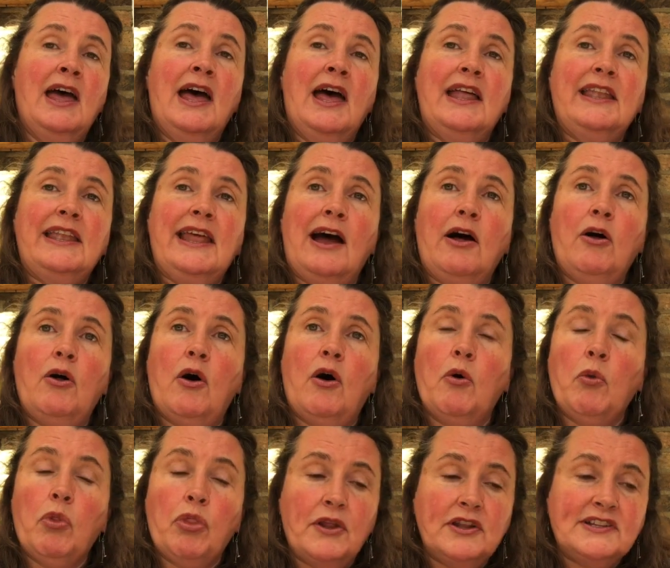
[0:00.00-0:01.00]
Now,
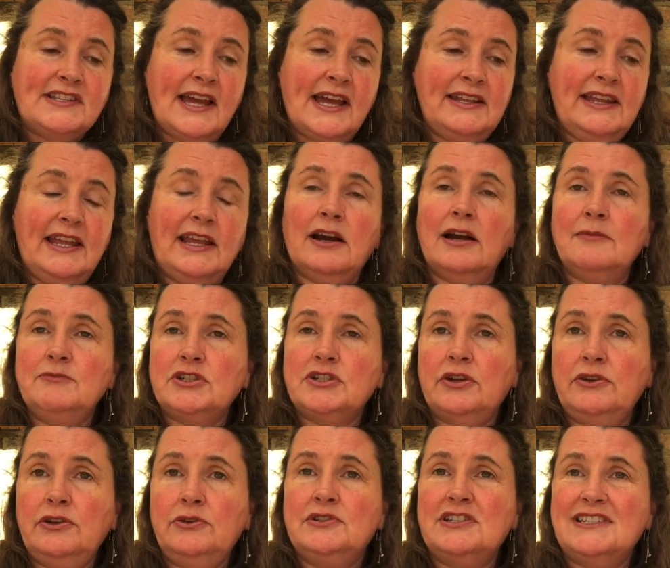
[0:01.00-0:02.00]
the technique I'm
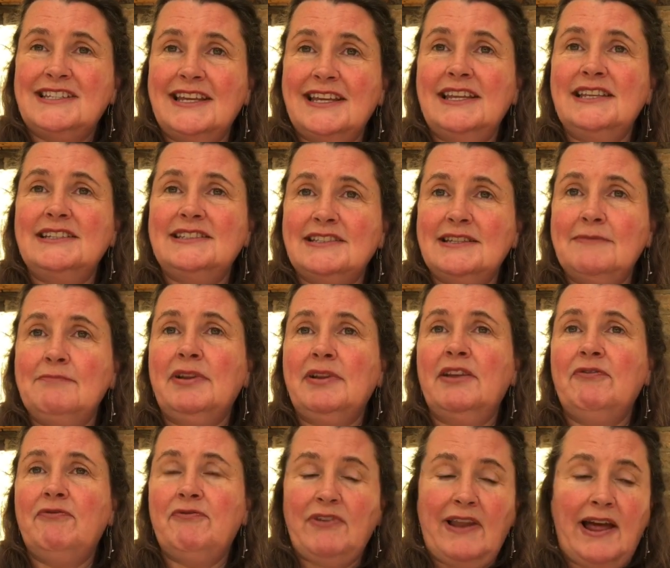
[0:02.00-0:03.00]
showing you today is
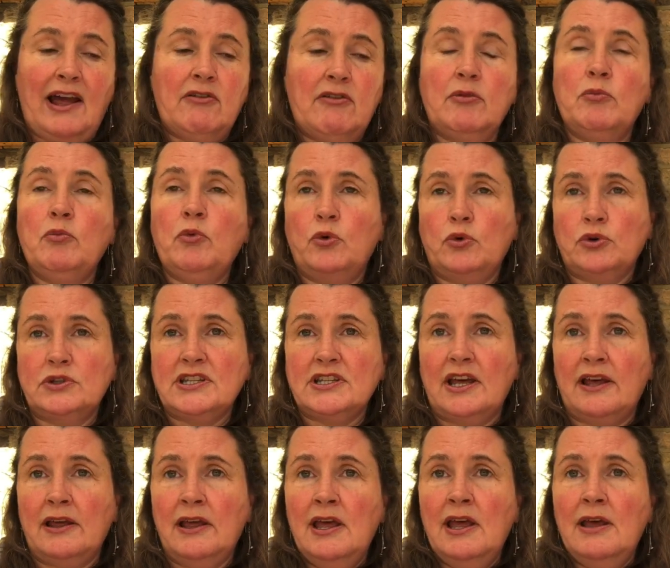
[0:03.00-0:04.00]
simply flour and
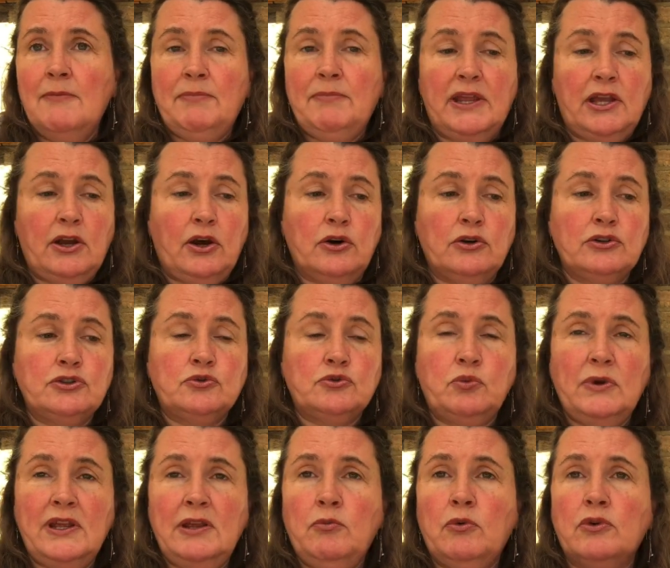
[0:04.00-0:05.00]
water, because
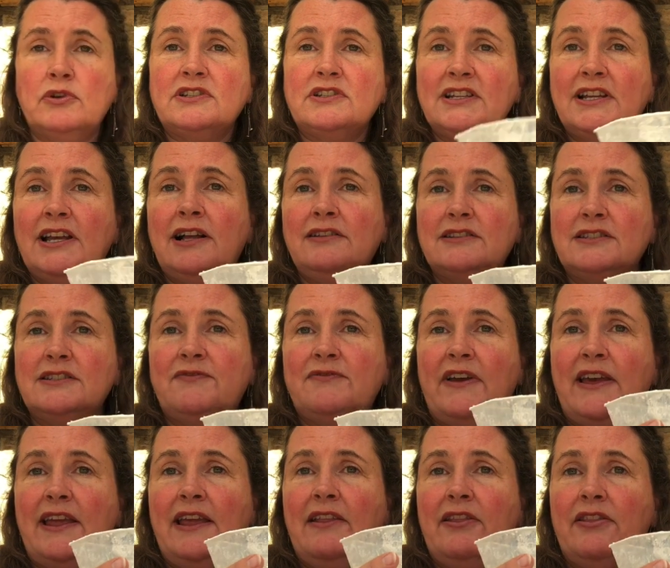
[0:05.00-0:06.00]
we want to
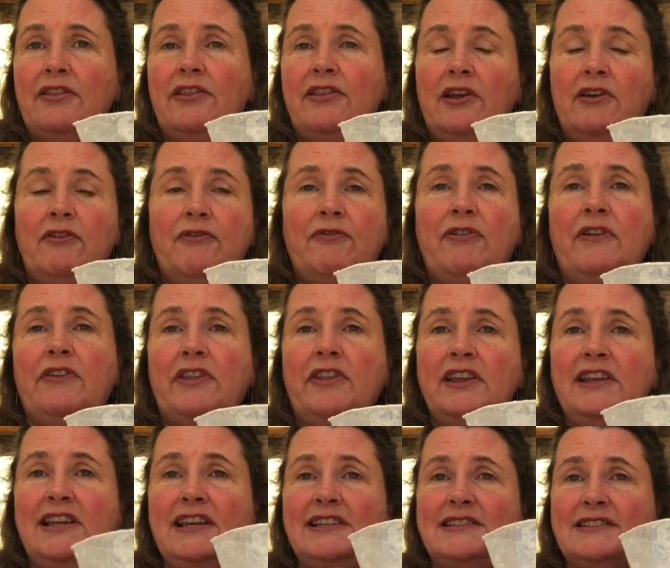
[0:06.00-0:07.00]
cultivate
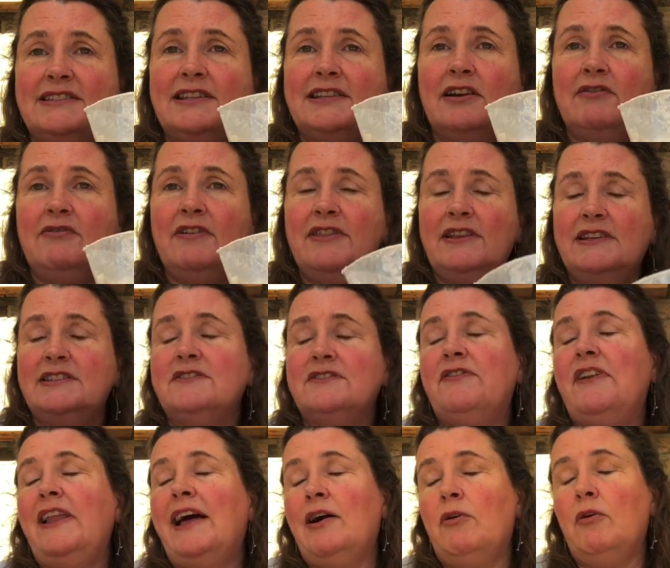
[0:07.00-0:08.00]
the yeast that are in this
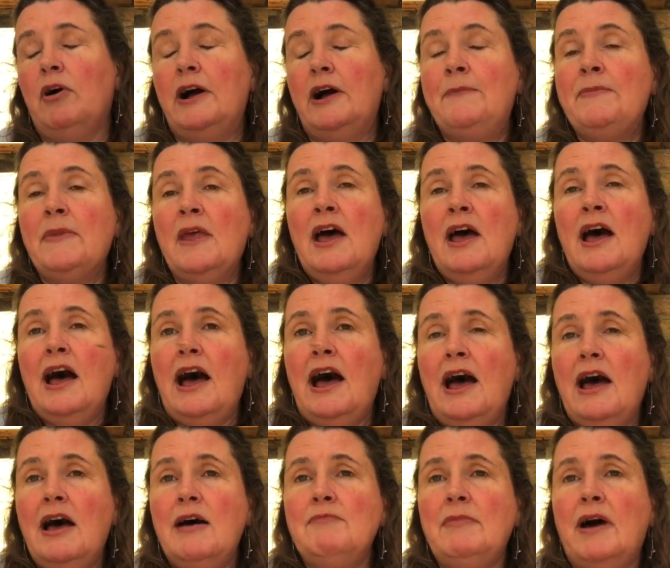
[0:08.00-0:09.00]
flour,
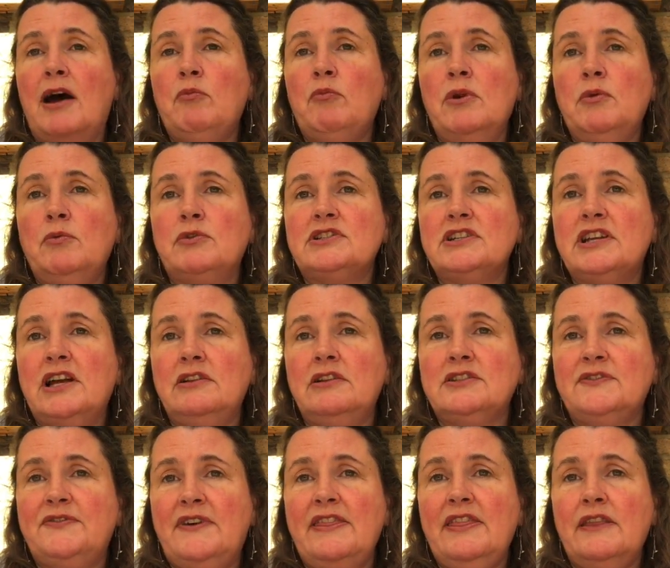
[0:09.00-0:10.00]
and we want to
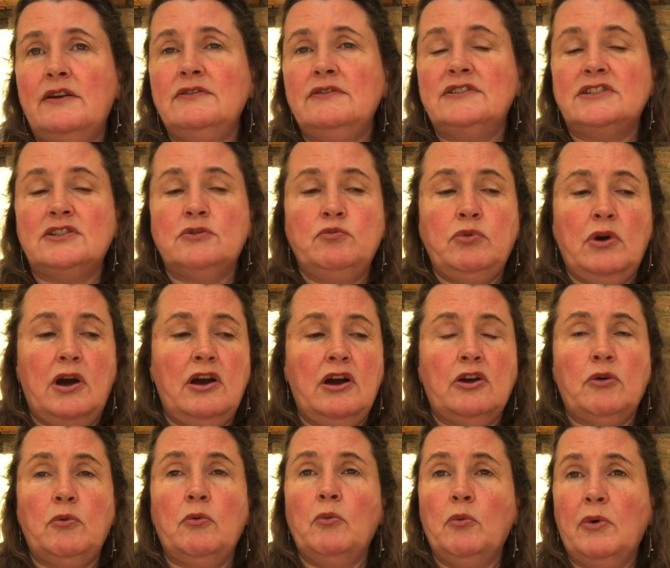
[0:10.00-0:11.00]
cultivate those to
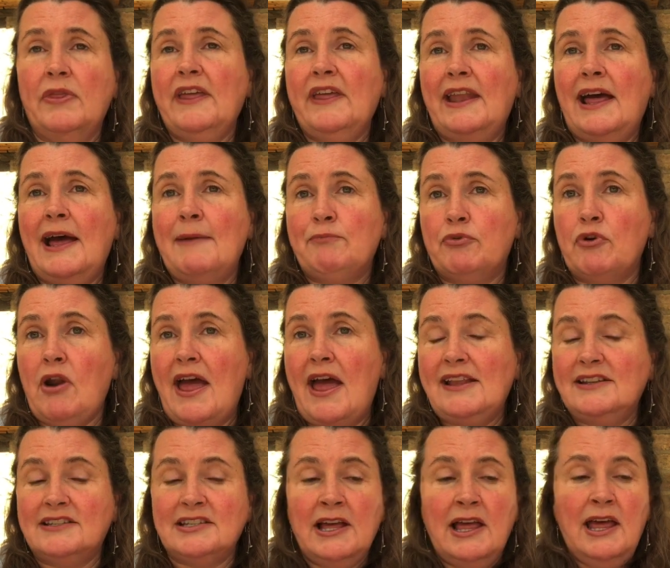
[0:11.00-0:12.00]
work within our
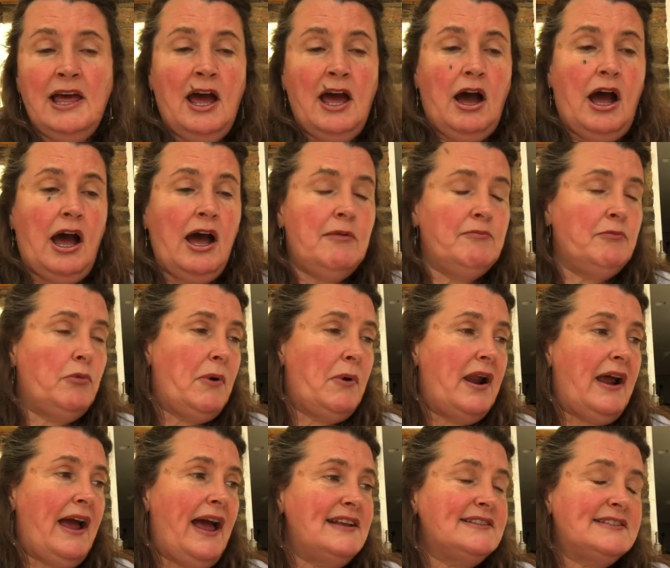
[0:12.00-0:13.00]
bread.
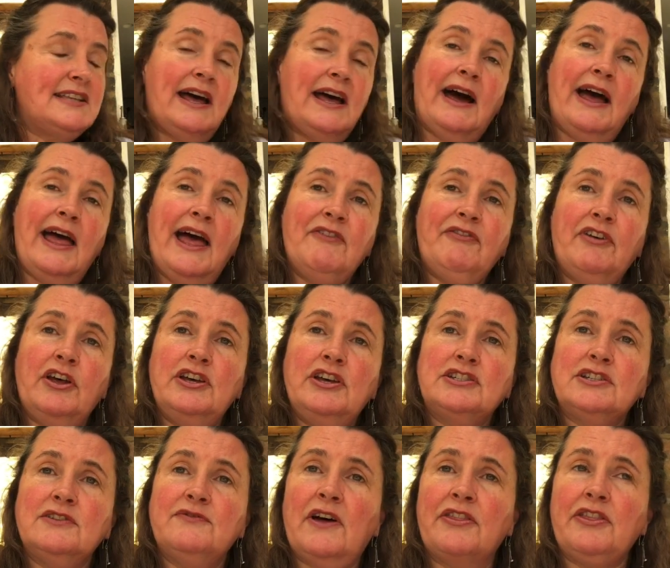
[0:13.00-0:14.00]
Whereas I have
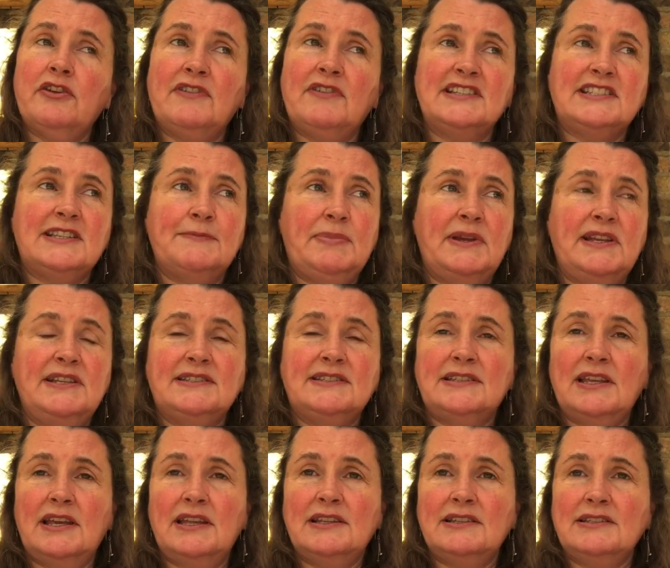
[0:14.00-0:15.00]
heard of other recipes
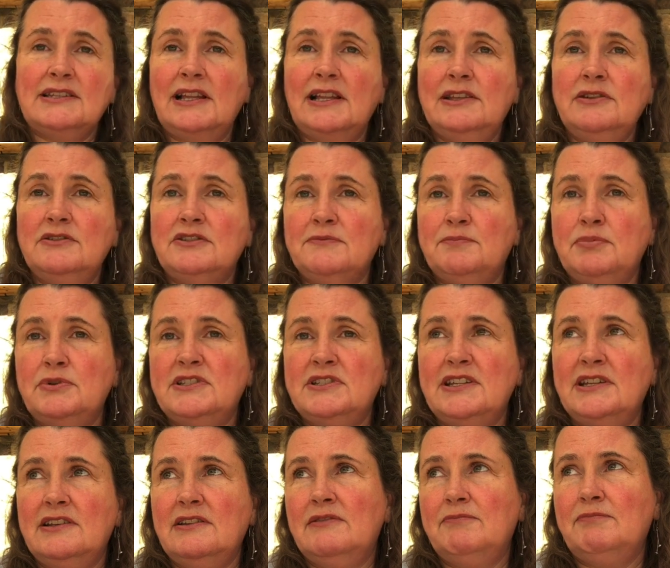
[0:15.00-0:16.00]
that tell you to put
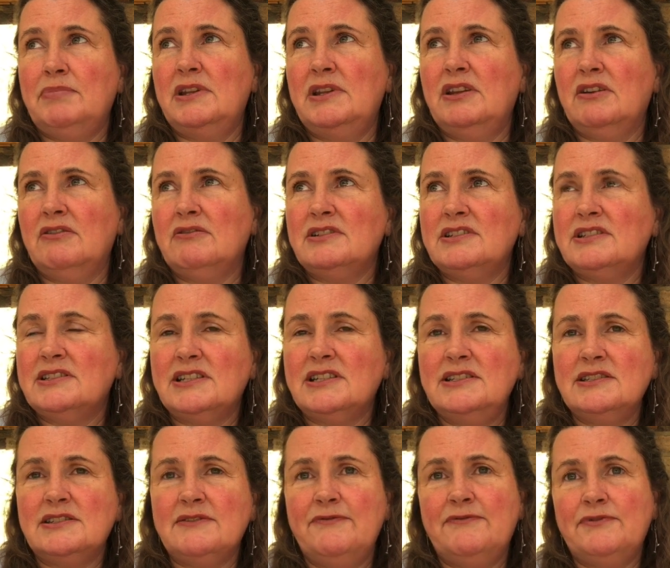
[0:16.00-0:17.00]
in banana
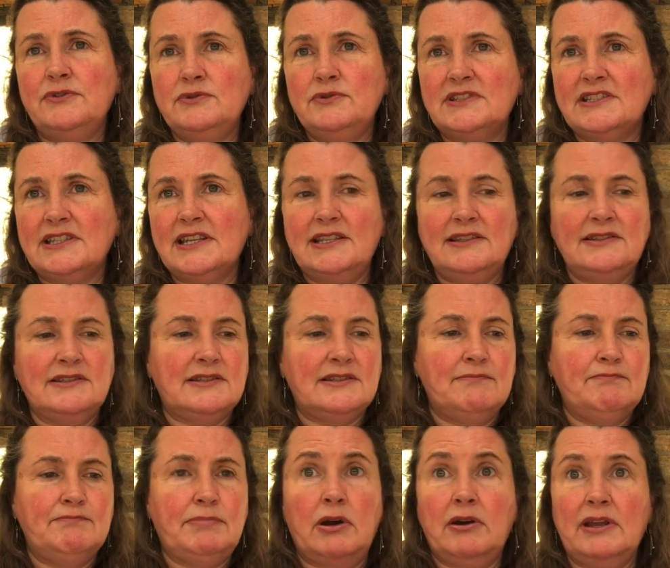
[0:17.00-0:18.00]
skins and fruit skins
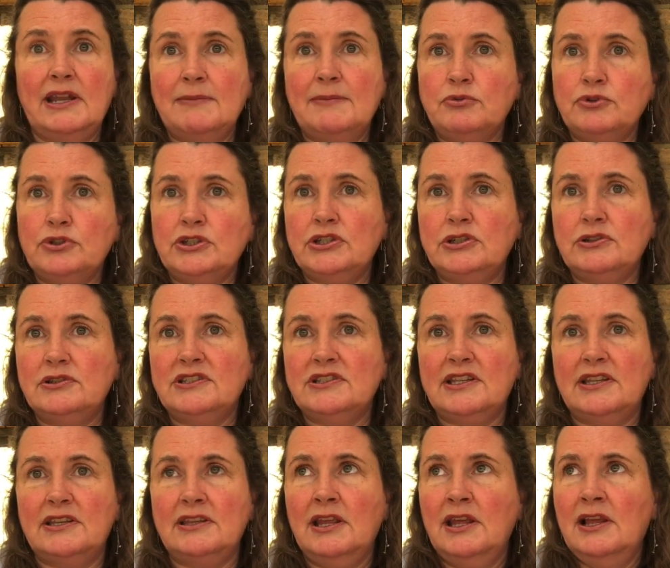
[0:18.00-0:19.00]
and pineapple juice
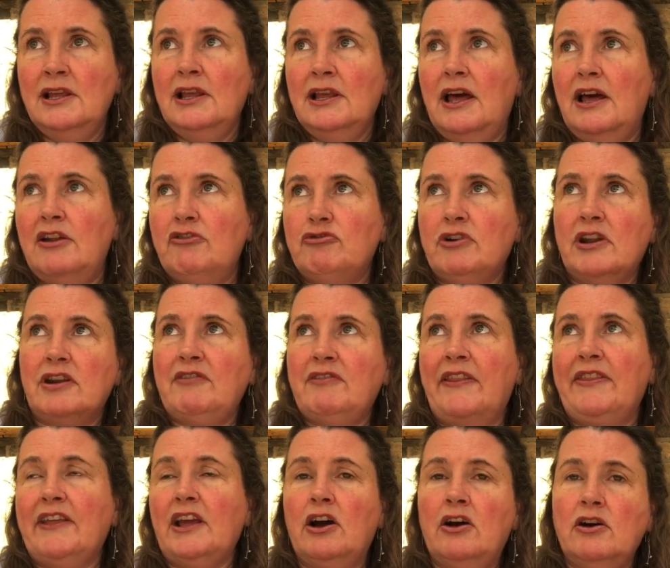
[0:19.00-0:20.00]
and run
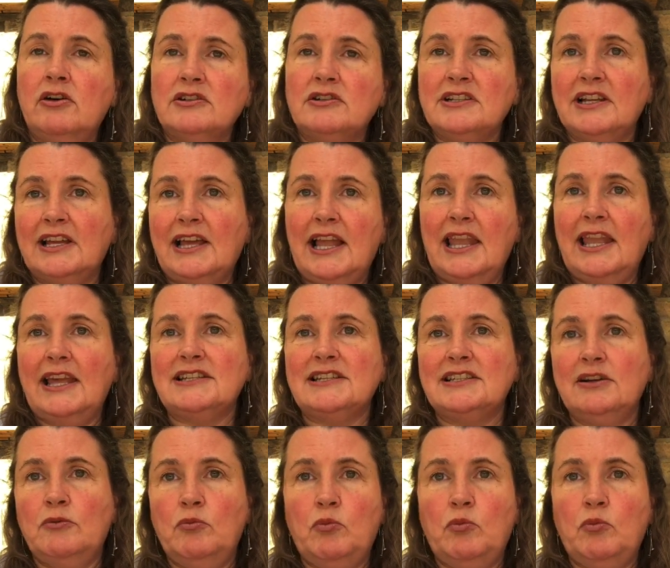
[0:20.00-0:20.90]
around the garden collecting